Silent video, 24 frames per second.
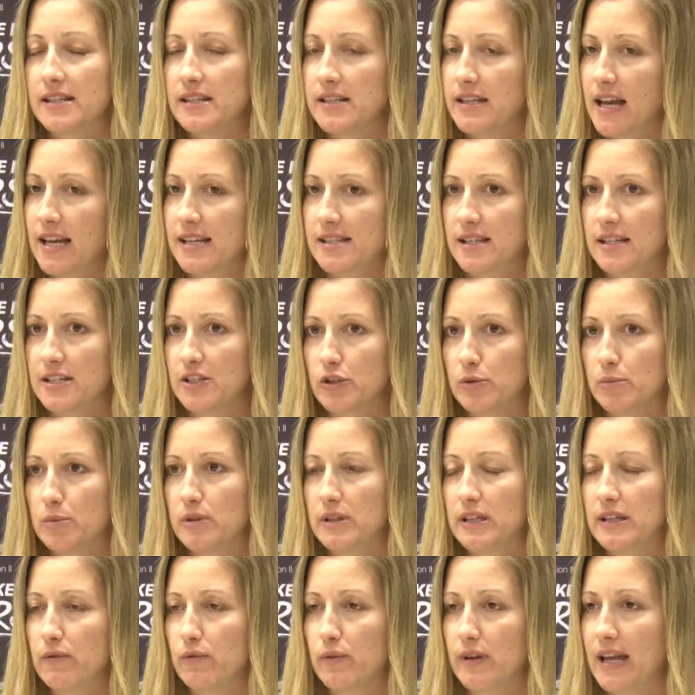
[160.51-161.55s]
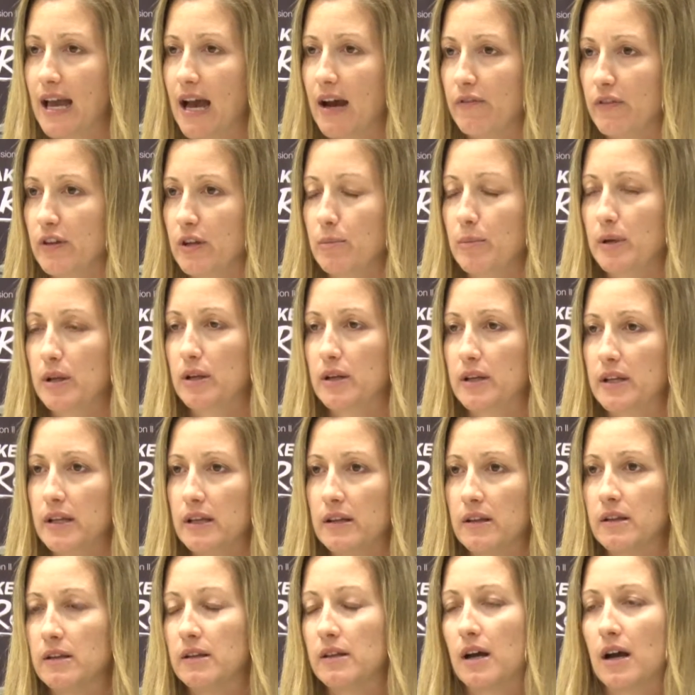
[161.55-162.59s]
And yes, I do believe we have the ability
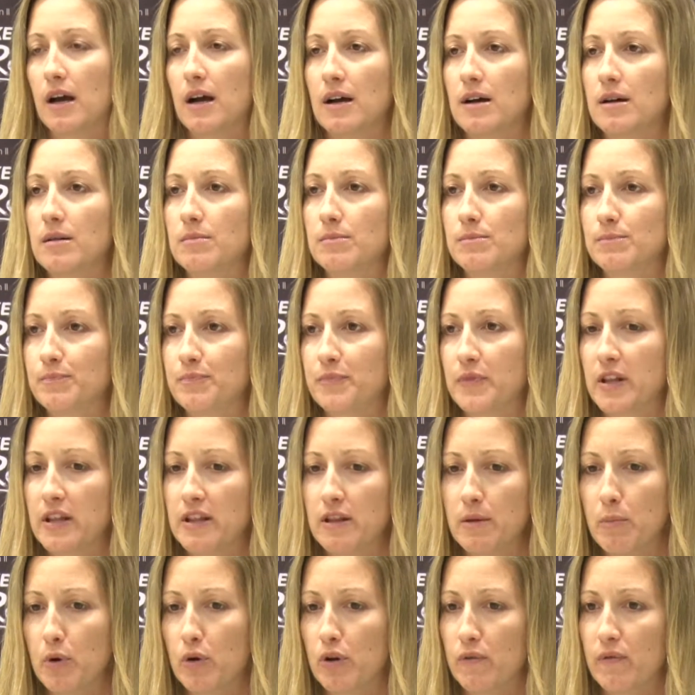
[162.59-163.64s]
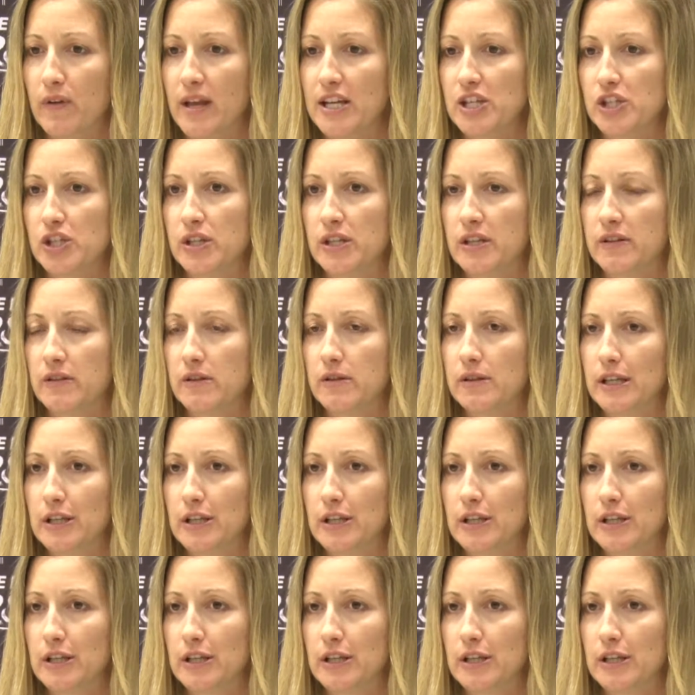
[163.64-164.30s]
and the motivation and the